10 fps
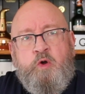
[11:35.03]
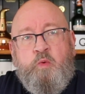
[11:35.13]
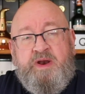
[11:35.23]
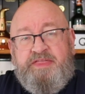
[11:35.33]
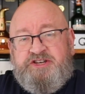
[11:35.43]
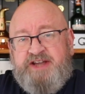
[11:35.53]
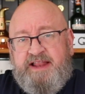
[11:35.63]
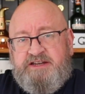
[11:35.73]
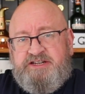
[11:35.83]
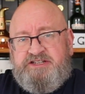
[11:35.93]
one of the
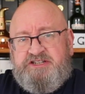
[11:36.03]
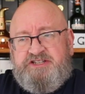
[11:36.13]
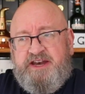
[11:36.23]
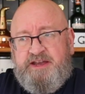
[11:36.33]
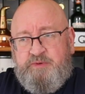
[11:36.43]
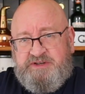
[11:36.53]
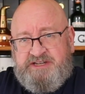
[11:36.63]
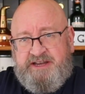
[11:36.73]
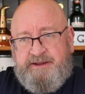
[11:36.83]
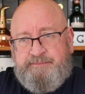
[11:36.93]
challenges in studying
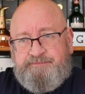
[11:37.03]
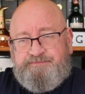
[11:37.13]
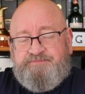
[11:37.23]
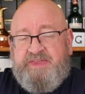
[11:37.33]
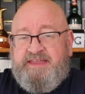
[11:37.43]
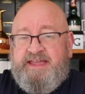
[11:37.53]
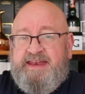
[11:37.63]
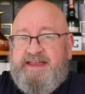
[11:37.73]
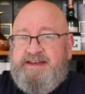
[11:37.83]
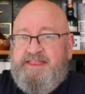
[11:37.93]
whiskey and
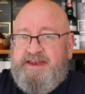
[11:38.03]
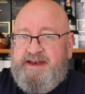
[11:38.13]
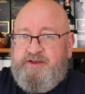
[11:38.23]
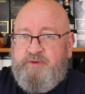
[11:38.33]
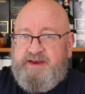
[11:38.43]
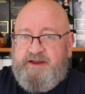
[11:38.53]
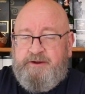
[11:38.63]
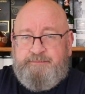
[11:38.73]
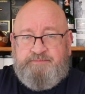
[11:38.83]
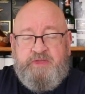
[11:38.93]
getting into the nitty gritty
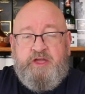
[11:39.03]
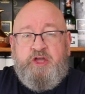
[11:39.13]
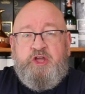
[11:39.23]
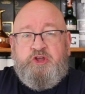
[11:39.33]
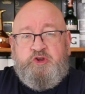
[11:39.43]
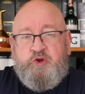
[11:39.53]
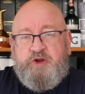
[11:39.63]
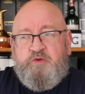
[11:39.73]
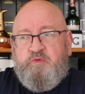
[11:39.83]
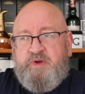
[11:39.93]
here, you
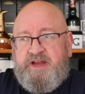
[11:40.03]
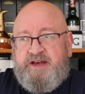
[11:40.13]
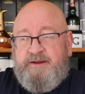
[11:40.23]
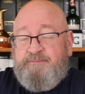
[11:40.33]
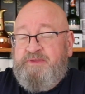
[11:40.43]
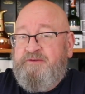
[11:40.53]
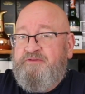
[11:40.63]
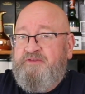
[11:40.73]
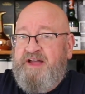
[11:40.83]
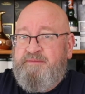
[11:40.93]
can read
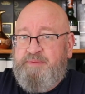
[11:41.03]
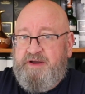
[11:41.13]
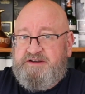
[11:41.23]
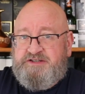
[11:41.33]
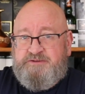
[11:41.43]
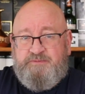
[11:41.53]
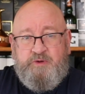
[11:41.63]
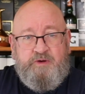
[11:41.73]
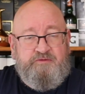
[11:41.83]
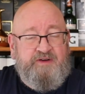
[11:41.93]
five books
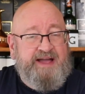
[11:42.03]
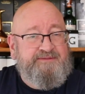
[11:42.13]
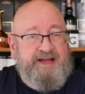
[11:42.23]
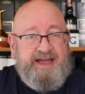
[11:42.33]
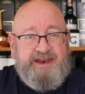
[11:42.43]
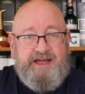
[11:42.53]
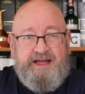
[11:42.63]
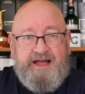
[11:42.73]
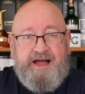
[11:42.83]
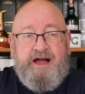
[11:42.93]
or five
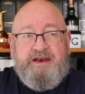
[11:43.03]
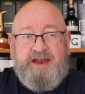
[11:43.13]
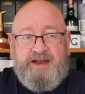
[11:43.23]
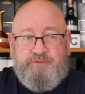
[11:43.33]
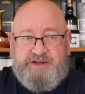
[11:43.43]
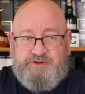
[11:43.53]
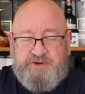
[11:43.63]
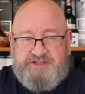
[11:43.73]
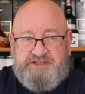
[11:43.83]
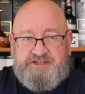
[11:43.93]
online
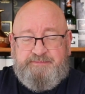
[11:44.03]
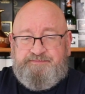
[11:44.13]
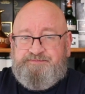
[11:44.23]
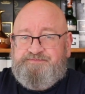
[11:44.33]
resources